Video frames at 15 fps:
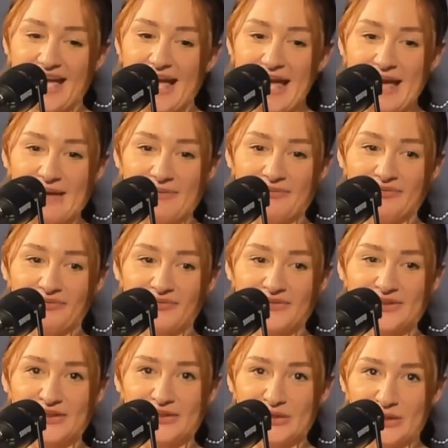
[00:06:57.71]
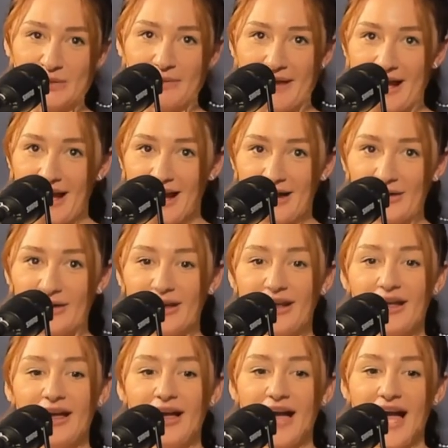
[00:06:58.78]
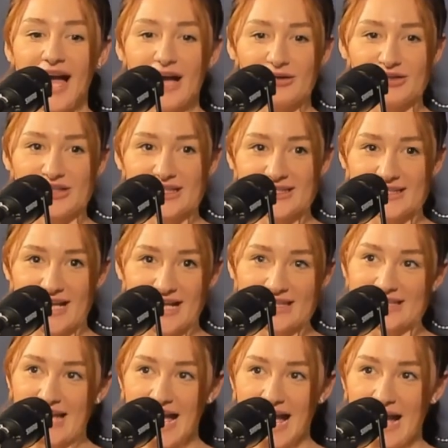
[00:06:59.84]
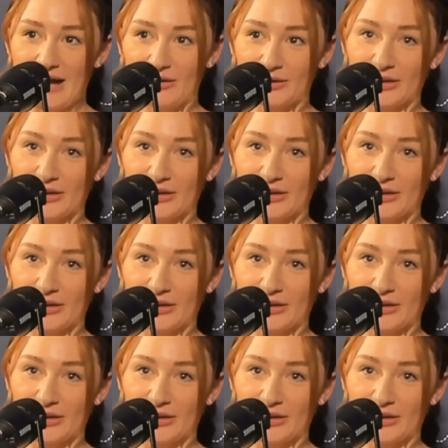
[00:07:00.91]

to talk about how she started out